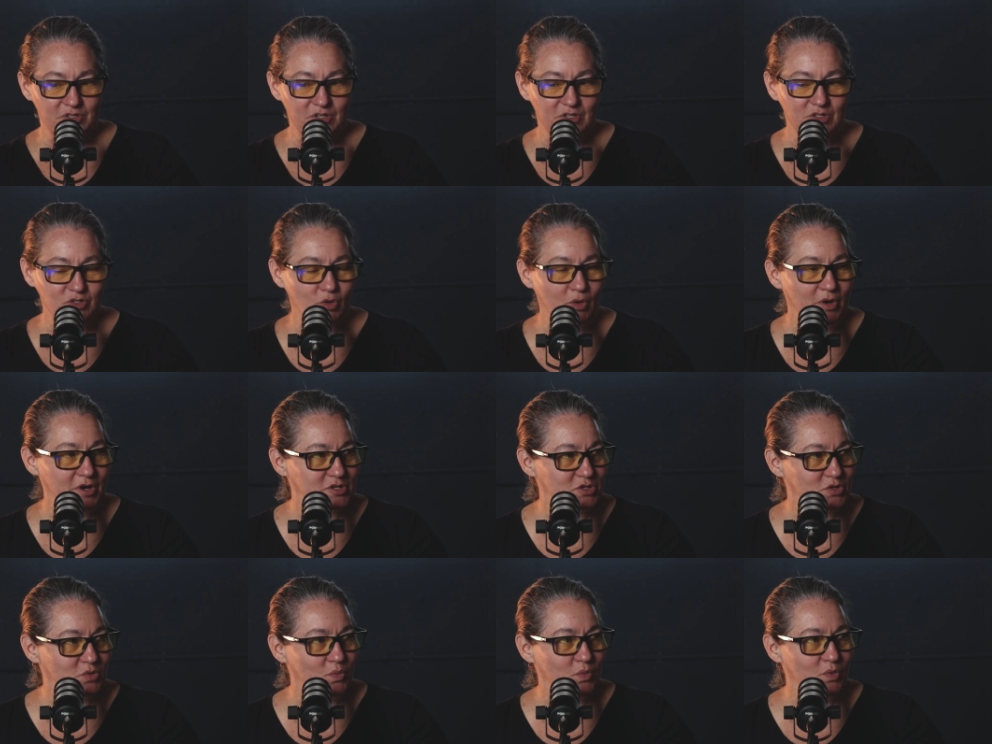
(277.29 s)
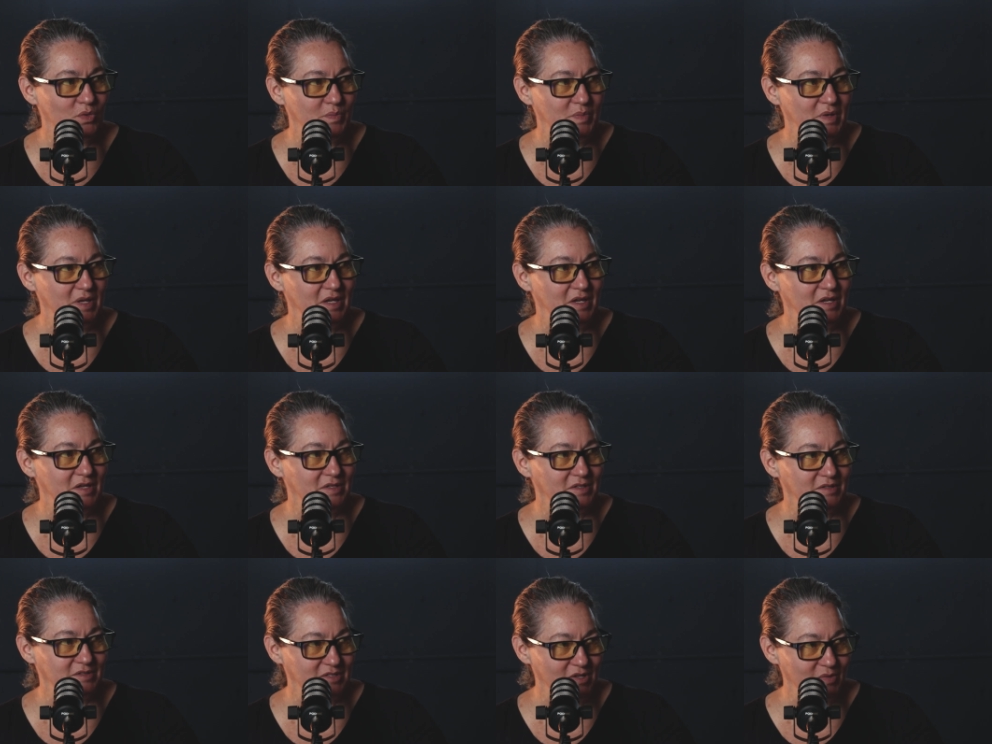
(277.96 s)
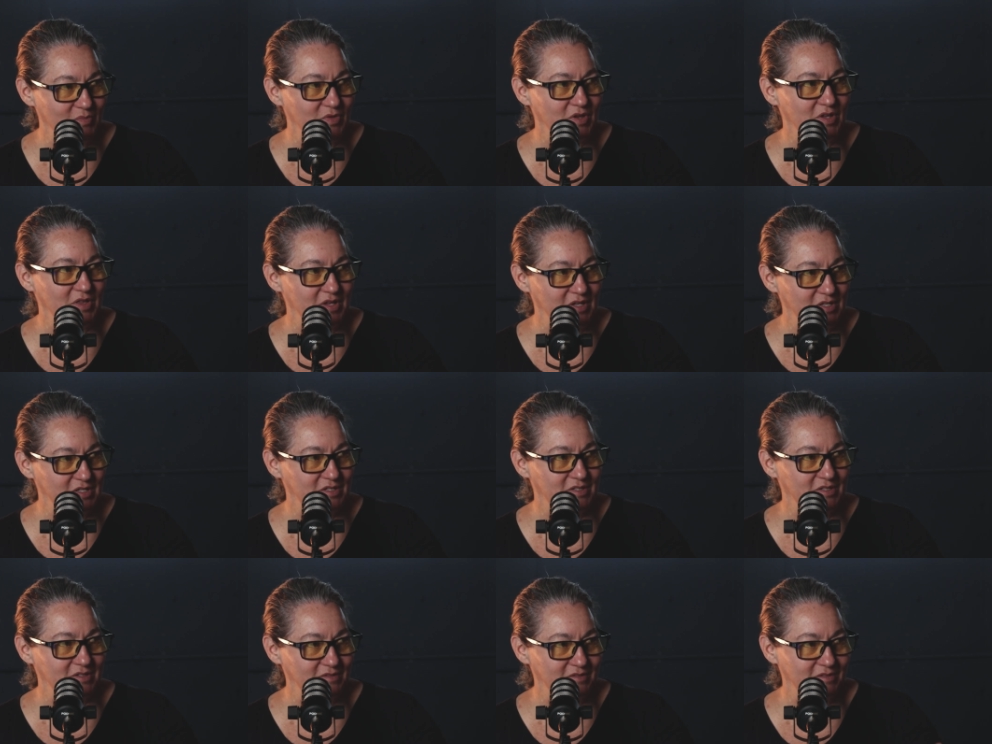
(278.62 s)
this question would be something
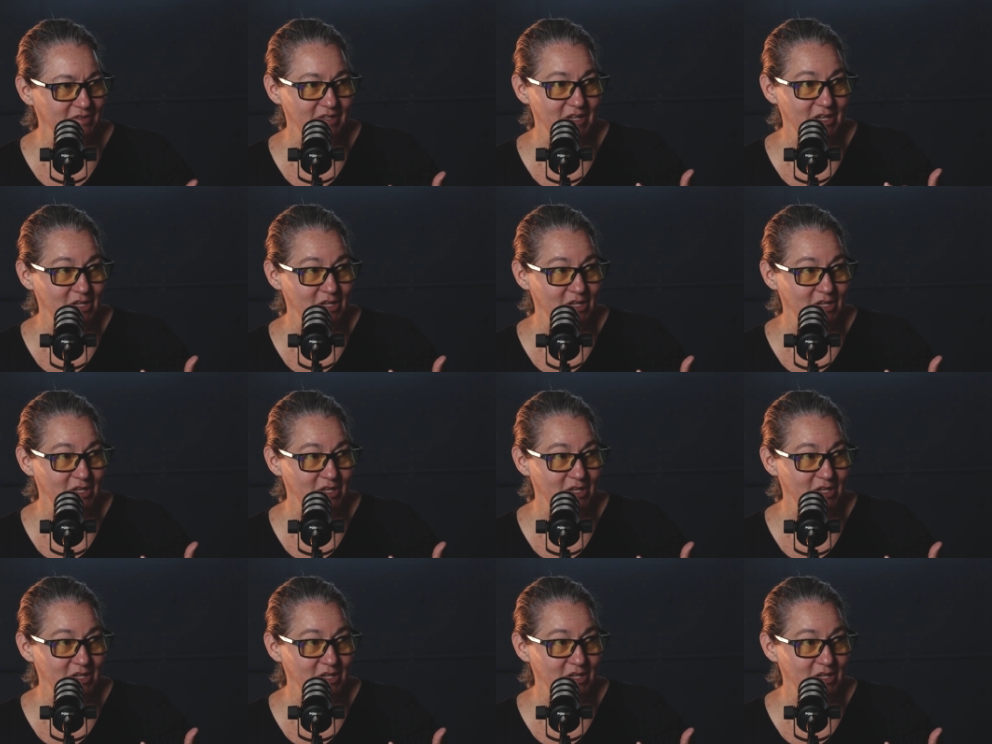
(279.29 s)
that's